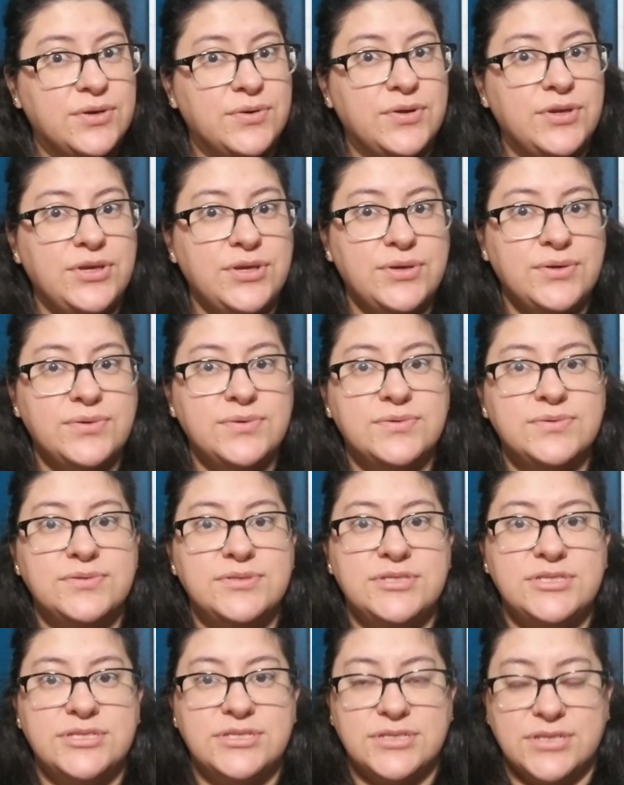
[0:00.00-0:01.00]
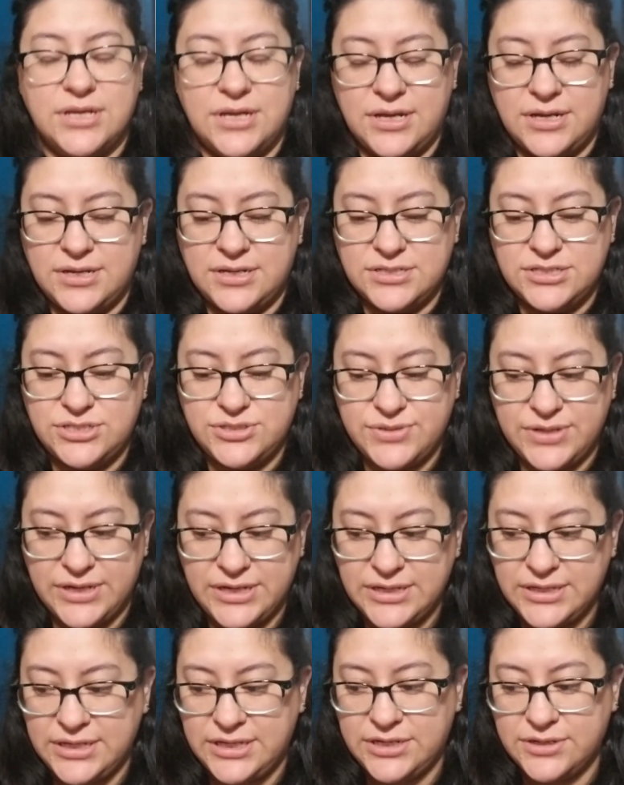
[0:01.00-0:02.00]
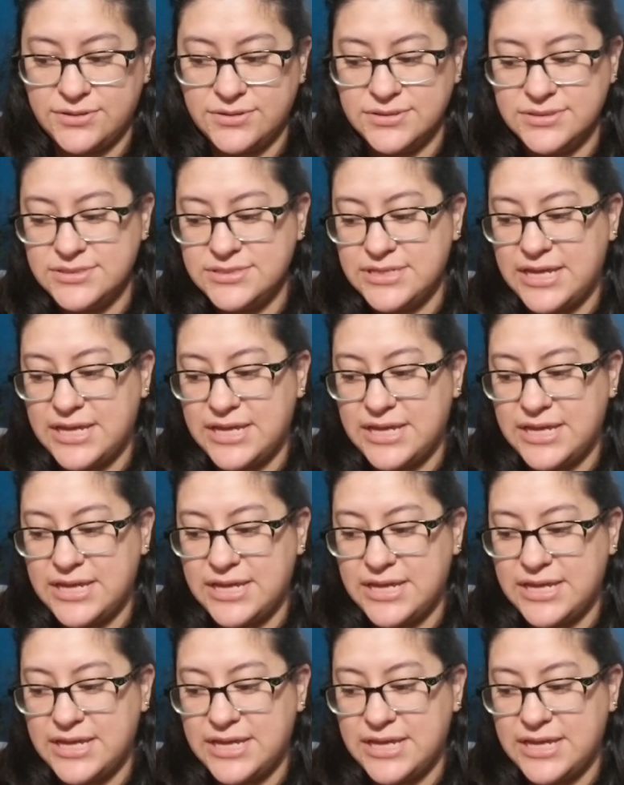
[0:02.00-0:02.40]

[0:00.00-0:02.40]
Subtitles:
used straight needles.